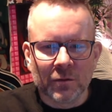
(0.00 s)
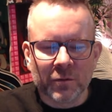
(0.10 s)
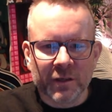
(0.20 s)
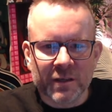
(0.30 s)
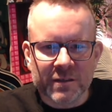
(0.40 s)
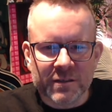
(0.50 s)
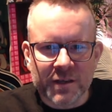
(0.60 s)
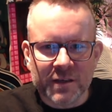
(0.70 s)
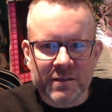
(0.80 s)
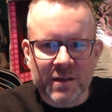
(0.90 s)
We can
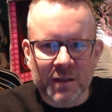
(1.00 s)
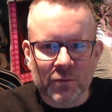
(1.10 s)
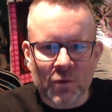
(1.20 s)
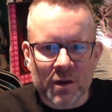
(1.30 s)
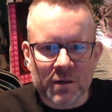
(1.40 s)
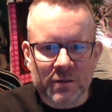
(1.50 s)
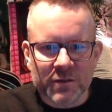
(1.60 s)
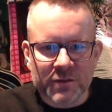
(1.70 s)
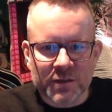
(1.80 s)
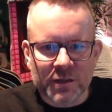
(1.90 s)
change that one to
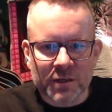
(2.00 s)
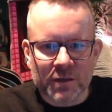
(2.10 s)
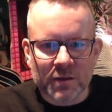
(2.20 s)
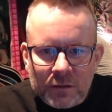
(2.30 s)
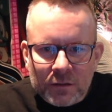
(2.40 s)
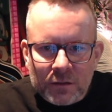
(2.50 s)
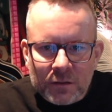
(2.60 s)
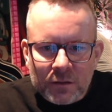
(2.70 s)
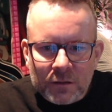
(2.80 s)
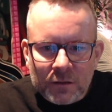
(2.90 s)
see
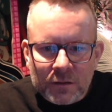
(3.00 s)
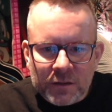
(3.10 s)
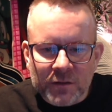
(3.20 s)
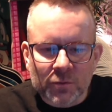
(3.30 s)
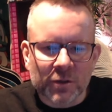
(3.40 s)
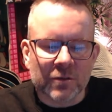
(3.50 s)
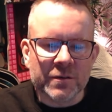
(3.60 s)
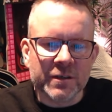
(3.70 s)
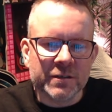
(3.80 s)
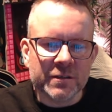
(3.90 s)
network
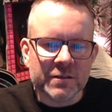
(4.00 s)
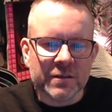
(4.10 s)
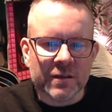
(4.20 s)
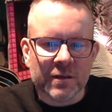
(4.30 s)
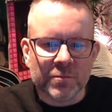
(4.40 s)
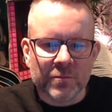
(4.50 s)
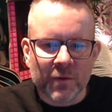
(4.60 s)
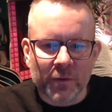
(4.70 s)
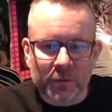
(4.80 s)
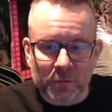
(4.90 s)
conditions, and I
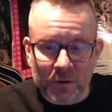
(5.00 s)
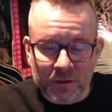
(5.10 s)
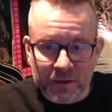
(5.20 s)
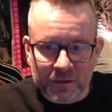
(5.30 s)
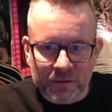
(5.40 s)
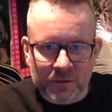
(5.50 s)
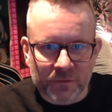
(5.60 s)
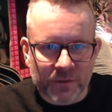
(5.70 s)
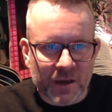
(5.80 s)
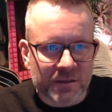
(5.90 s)
throttle it to
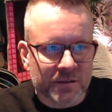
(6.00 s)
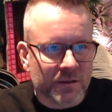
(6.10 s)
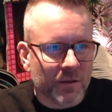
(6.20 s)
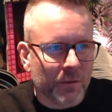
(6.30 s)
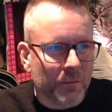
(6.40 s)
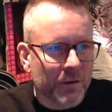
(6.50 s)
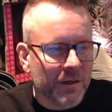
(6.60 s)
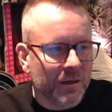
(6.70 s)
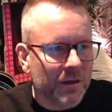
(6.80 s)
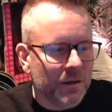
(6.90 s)
fast
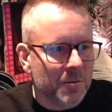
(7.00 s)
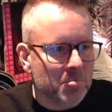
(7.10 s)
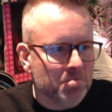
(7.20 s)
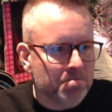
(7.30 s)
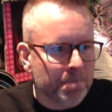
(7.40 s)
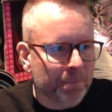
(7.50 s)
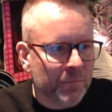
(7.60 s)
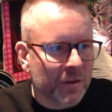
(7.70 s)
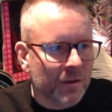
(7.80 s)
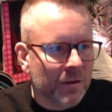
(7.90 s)
3G.
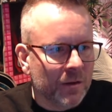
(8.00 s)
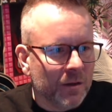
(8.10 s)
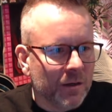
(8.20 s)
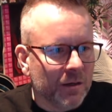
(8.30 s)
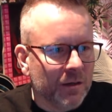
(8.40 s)
And I